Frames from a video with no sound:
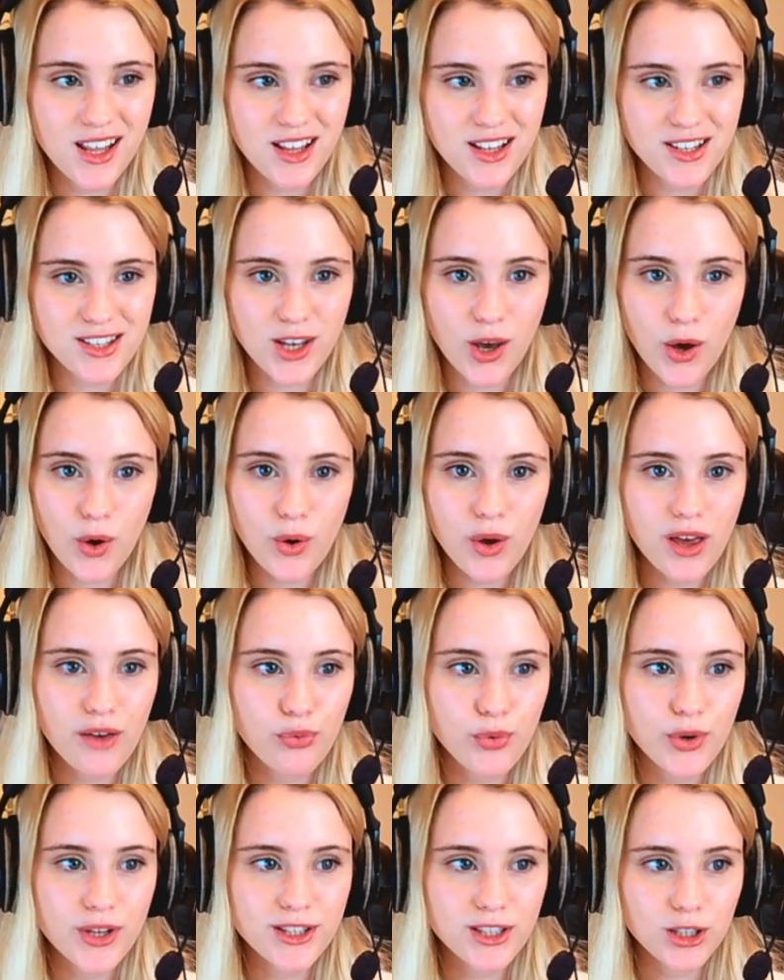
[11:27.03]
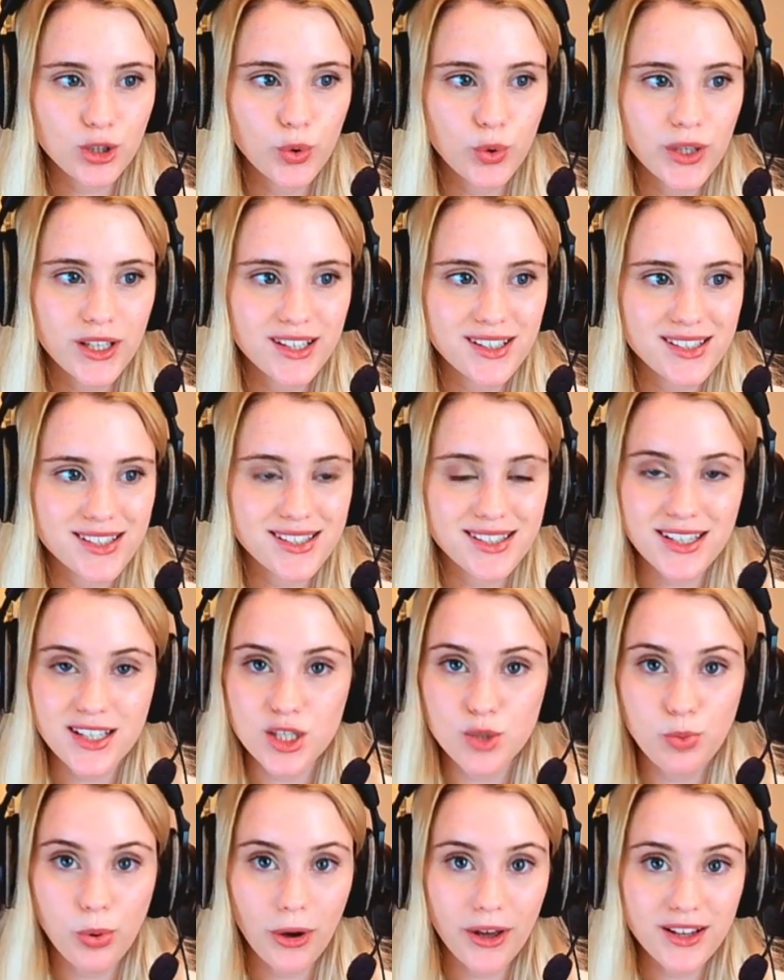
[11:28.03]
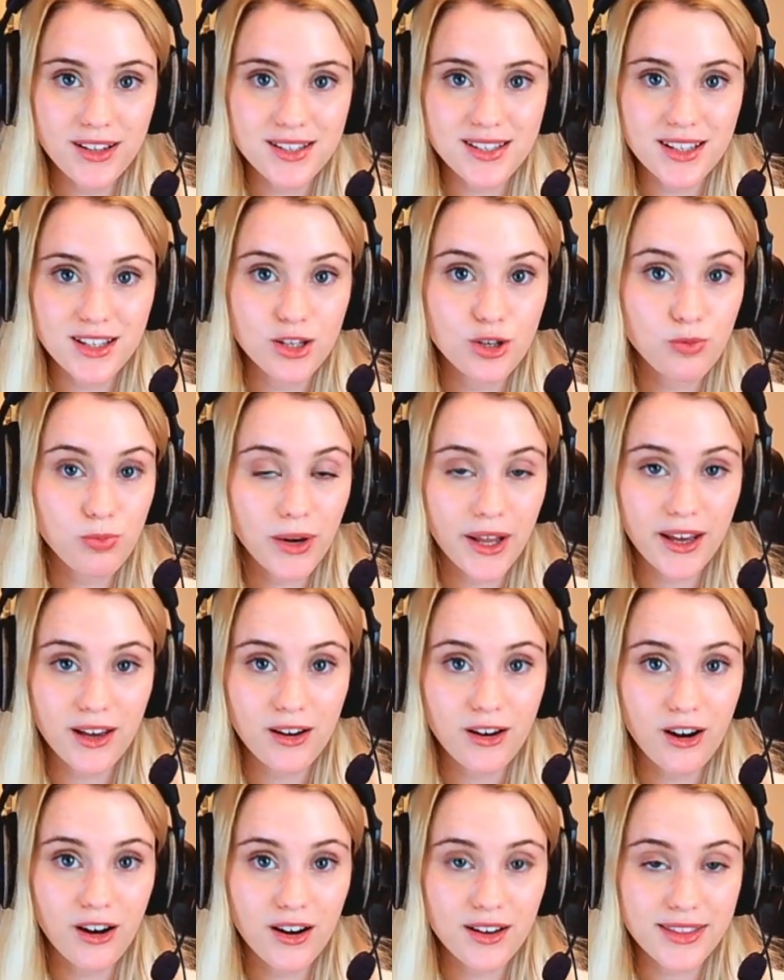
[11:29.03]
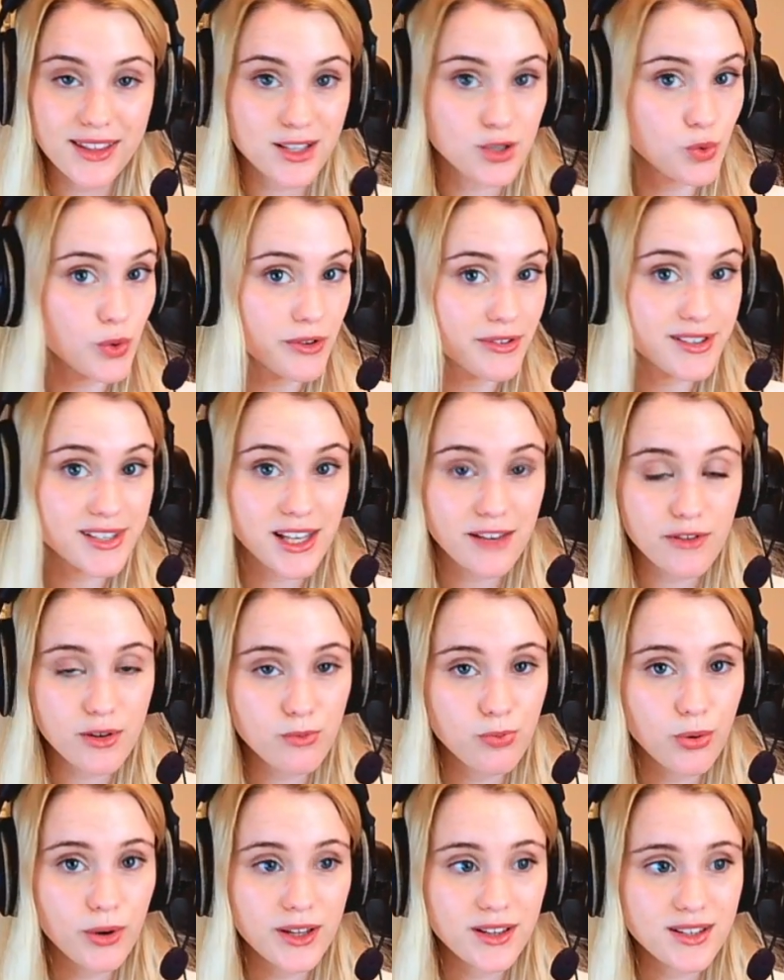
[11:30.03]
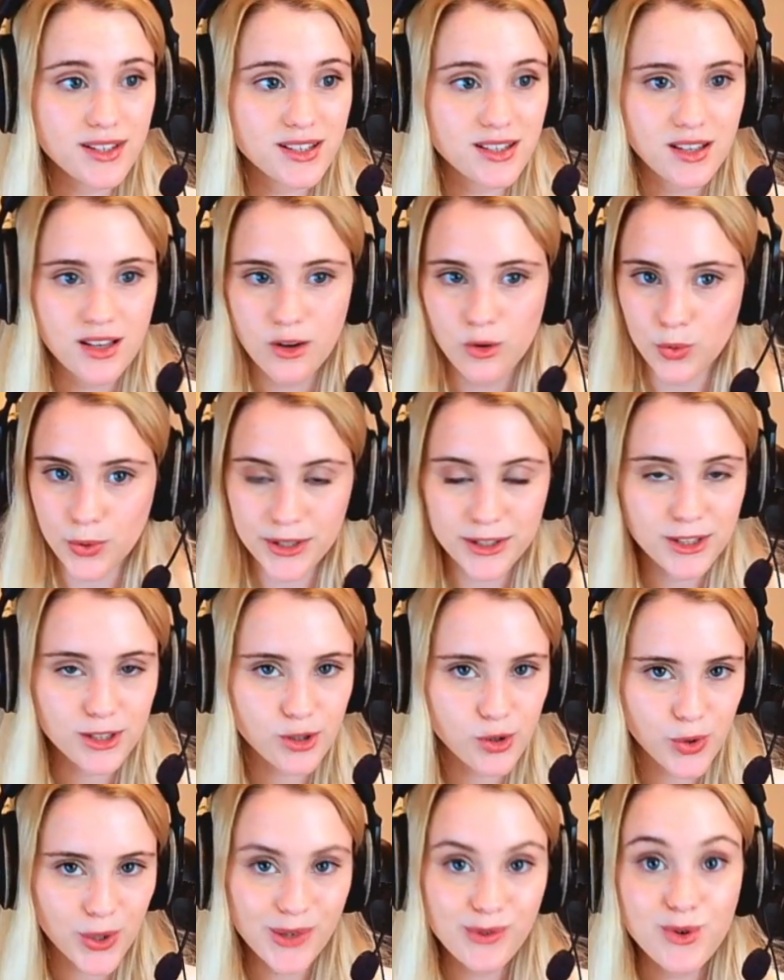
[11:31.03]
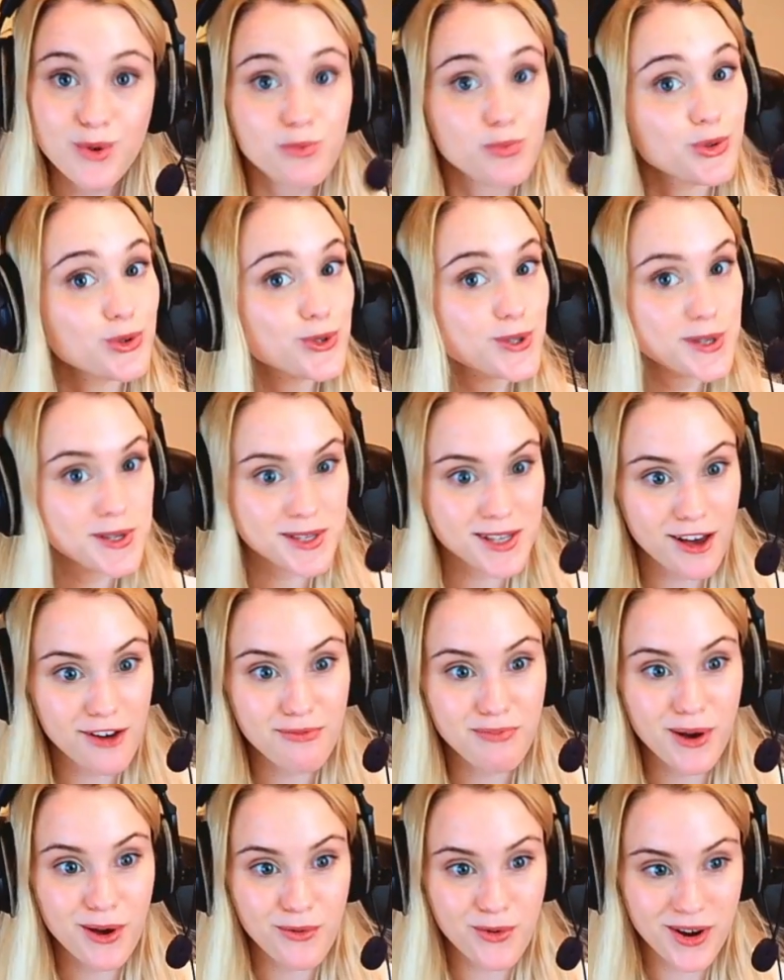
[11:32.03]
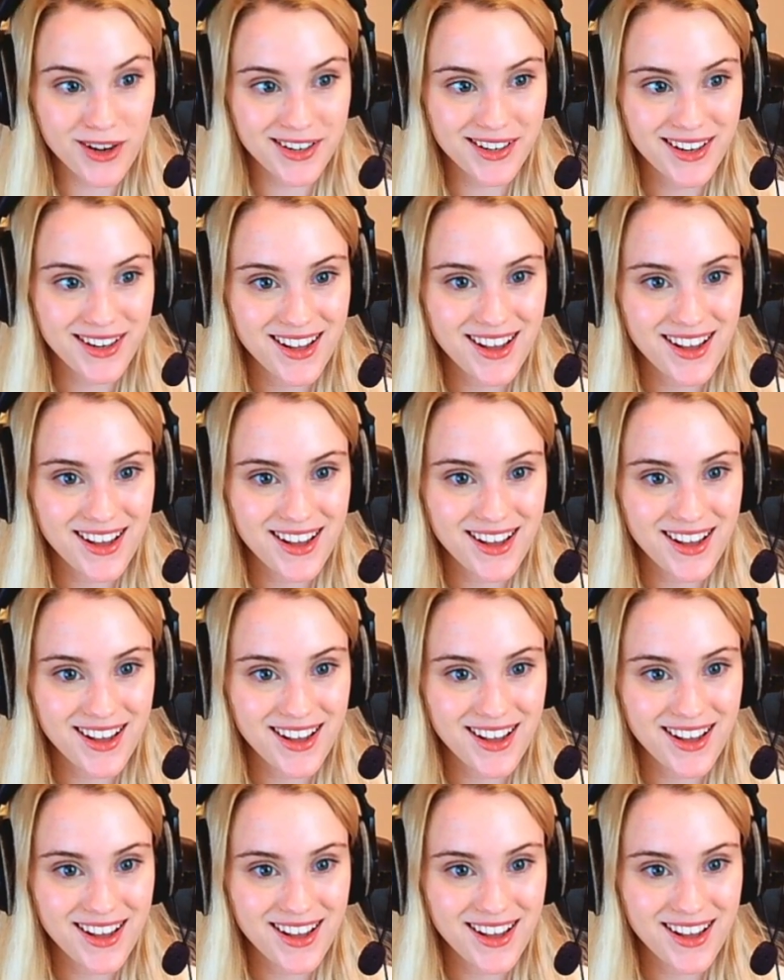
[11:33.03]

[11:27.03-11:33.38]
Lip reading: So, if Winter Queen is 6 points and you play a card that's worth 7 points, Winter Queen will boost itself by 1.